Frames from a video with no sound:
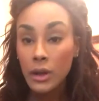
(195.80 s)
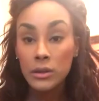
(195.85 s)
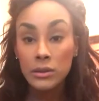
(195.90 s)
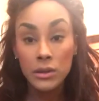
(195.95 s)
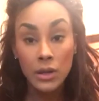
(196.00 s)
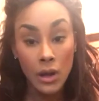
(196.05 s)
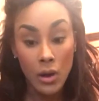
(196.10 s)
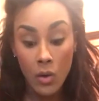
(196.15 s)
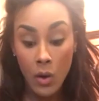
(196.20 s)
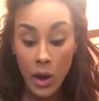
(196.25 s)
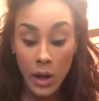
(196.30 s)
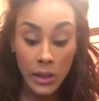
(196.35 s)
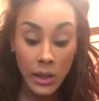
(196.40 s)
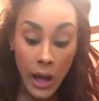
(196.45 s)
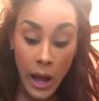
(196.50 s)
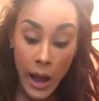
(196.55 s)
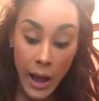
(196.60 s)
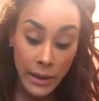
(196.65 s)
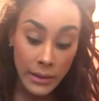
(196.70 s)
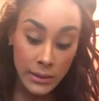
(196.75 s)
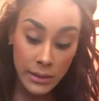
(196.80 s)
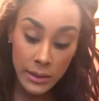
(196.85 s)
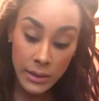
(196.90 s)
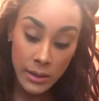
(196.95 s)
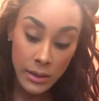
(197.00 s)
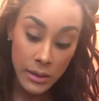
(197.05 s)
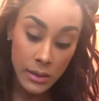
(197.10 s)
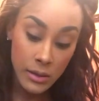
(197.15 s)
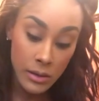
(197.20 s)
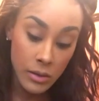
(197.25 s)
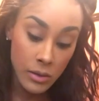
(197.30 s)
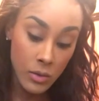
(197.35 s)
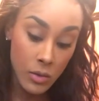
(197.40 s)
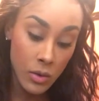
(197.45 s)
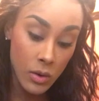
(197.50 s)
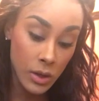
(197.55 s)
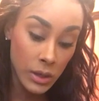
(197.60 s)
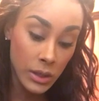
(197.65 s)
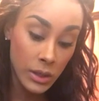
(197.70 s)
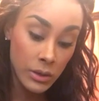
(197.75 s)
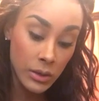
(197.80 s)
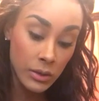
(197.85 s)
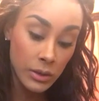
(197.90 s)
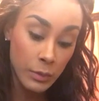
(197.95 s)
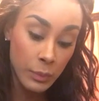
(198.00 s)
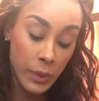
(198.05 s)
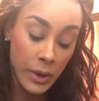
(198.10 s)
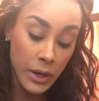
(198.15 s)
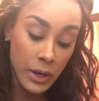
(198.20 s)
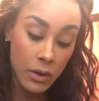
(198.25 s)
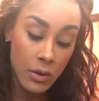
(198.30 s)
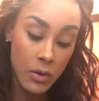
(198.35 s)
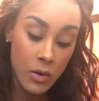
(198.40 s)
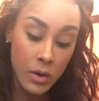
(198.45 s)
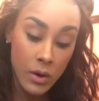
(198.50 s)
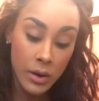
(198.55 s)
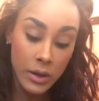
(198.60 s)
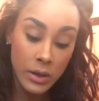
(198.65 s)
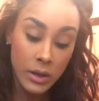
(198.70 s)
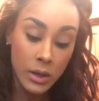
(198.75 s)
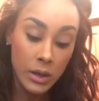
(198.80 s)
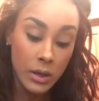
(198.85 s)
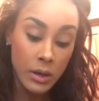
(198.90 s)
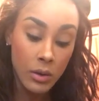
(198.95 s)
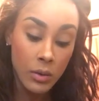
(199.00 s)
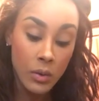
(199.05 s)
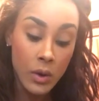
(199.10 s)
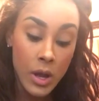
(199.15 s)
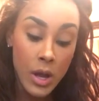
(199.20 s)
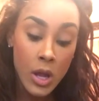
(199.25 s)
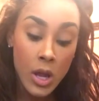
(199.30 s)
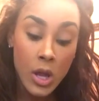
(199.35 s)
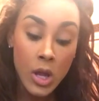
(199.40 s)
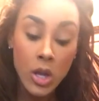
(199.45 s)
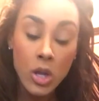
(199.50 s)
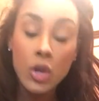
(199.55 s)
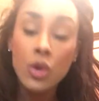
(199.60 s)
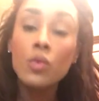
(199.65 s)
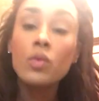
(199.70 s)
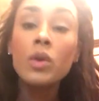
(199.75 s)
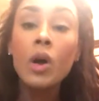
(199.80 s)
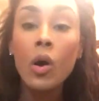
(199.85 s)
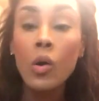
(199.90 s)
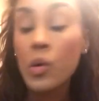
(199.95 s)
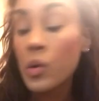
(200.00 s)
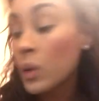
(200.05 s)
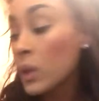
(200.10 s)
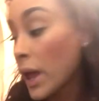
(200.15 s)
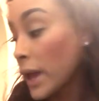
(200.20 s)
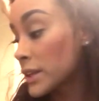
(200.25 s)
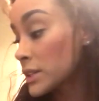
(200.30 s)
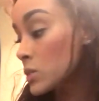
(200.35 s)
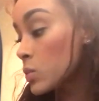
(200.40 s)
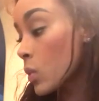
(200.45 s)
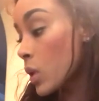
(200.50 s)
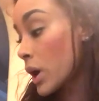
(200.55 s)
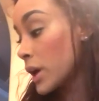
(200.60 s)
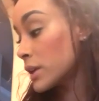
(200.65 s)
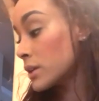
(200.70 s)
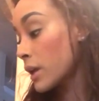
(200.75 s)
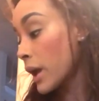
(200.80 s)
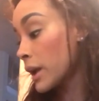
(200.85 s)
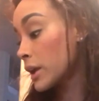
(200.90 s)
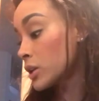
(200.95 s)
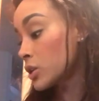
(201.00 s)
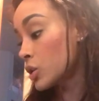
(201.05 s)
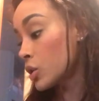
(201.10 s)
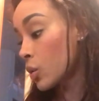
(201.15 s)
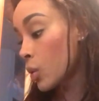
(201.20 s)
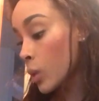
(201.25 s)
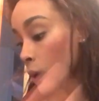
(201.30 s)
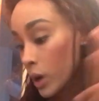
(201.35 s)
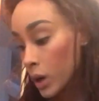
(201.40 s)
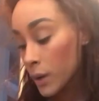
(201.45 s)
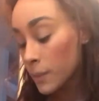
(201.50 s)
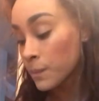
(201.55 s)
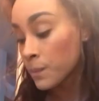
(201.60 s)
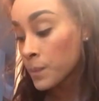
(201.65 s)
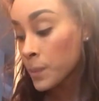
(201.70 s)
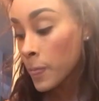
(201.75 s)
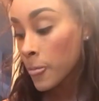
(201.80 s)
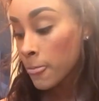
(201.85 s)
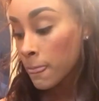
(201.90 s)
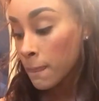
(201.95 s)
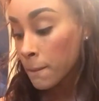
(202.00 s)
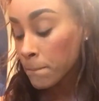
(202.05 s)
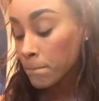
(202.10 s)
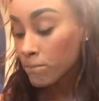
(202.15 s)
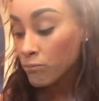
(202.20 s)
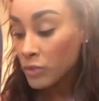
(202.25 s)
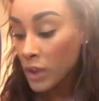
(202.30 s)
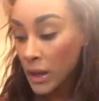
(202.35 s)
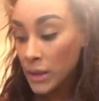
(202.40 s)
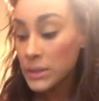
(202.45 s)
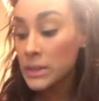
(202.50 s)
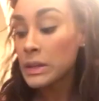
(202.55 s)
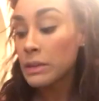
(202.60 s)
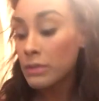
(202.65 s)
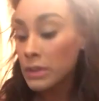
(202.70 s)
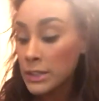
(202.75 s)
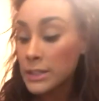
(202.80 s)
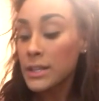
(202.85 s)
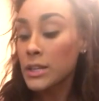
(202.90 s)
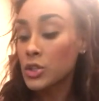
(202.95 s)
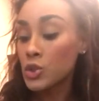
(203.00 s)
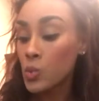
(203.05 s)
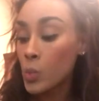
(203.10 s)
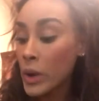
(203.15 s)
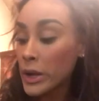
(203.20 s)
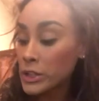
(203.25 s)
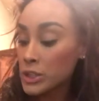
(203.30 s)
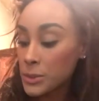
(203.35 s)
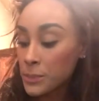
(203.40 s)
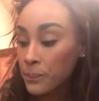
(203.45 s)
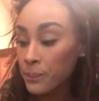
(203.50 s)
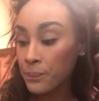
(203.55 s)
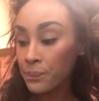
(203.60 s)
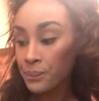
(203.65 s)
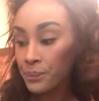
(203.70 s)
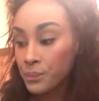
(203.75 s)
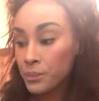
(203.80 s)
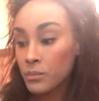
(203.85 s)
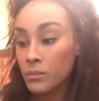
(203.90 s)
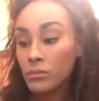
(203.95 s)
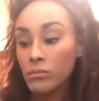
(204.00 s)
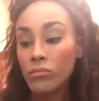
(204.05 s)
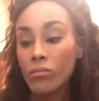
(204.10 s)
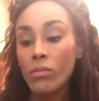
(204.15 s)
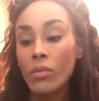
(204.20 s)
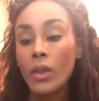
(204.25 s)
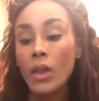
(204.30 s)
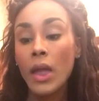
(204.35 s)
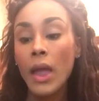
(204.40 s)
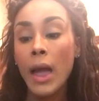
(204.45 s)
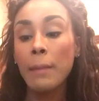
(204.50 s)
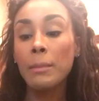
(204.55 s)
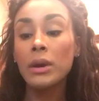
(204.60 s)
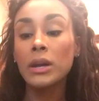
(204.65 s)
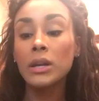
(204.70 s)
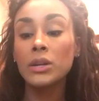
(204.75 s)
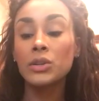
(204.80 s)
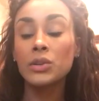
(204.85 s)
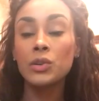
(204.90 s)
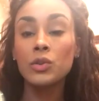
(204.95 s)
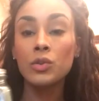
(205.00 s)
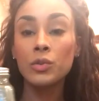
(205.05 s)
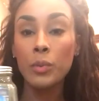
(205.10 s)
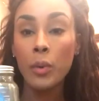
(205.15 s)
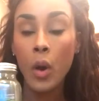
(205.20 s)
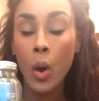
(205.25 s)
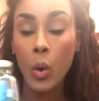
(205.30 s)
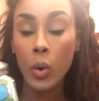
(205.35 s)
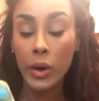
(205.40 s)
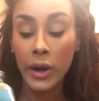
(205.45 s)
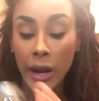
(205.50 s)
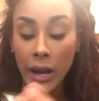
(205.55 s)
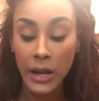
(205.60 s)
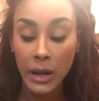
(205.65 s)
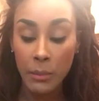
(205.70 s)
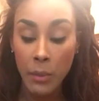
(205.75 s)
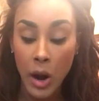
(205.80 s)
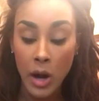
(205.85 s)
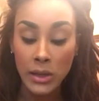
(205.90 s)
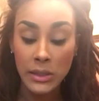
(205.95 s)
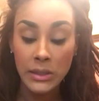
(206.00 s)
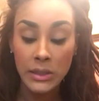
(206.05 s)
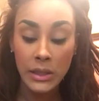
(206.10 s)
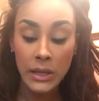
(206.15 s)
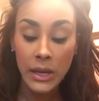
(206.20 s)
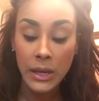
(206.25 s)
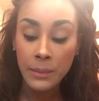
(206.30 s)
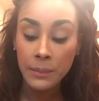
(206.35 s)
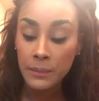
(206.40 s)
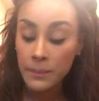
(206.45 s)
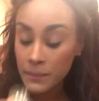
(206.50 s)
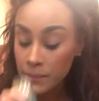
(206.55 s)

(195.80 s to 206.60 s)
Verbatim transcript: So a lot or a little depending on, you know, you know who likes what at your Thanksgiving situation. I'm going to do organic parsley.